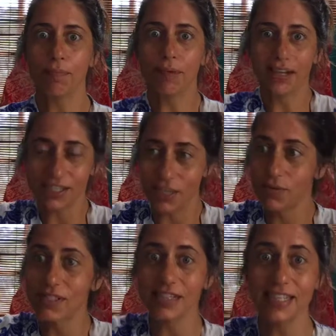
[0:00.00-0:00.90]
Because there
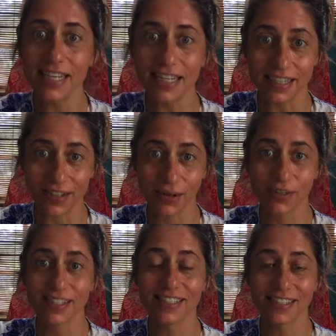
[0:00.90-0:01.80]
was a need, there
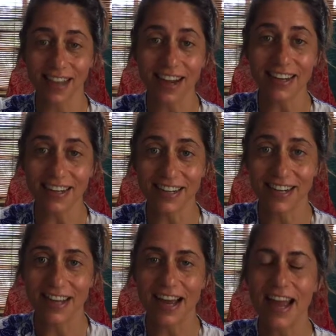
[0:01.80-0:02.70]
was a desire,
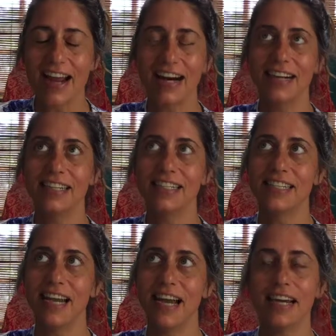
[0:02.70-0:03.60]
and
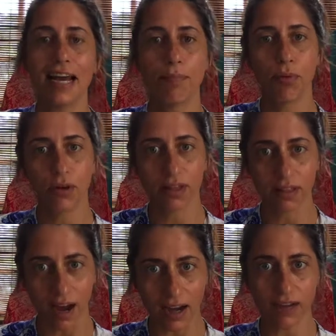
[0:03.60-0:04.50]
I put a
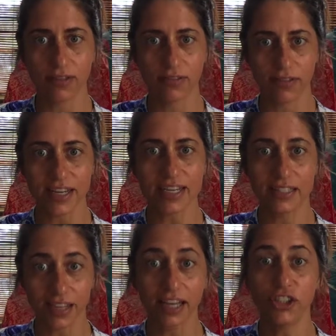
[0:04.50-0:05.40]
lot of
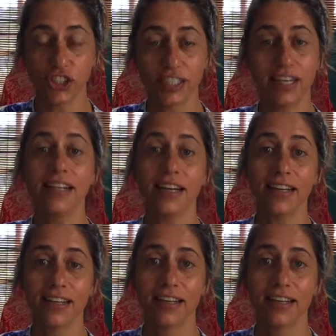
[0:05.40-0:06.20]
intention in it.